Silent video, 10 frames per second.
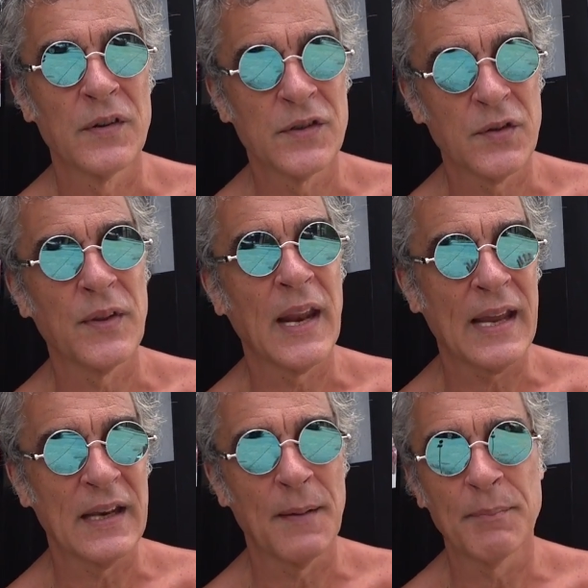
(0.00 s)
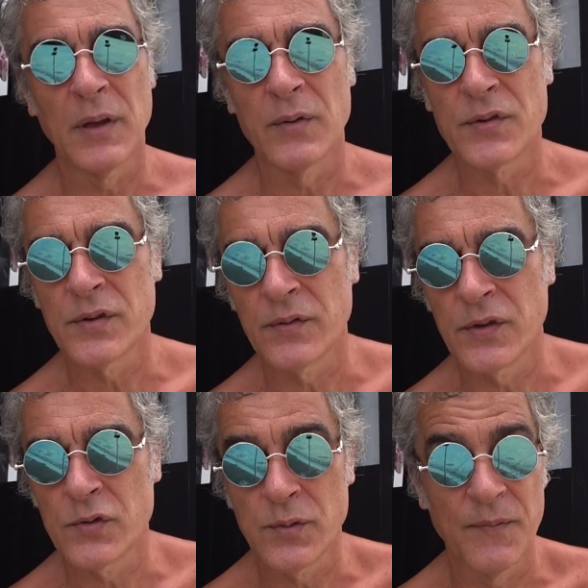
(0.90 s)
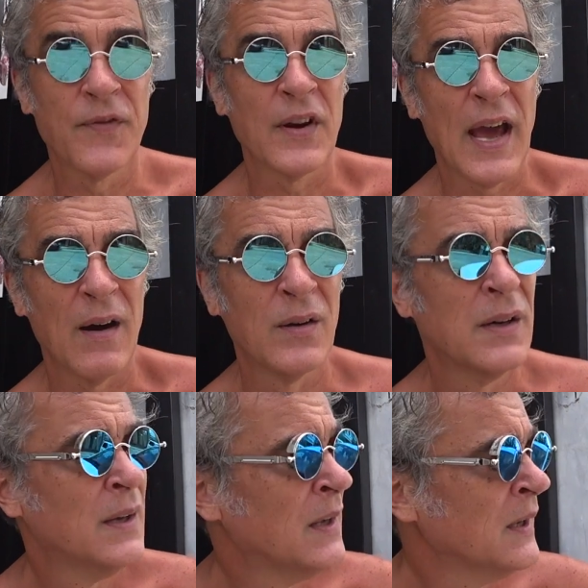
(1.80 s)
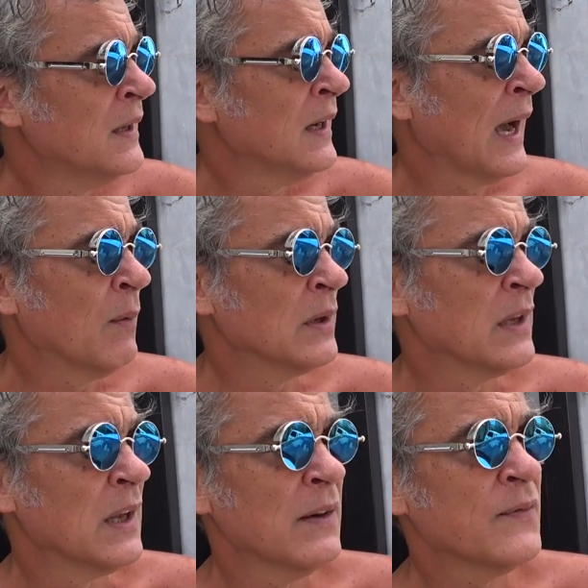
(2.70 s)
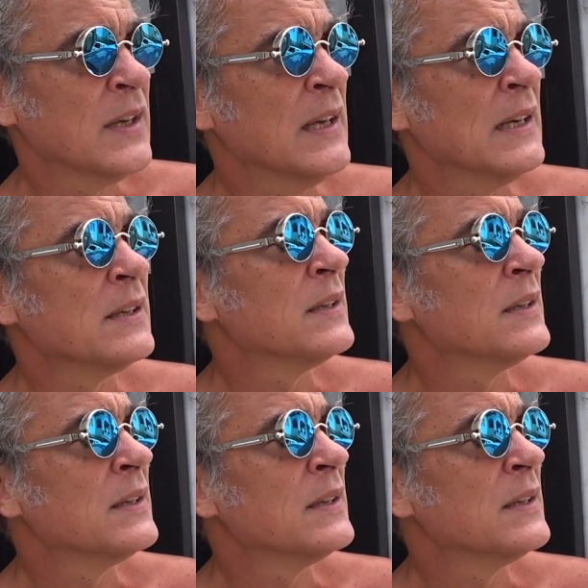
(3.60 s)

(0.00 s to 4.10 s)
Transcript: so that I can upload to YouTube for now. I would love to get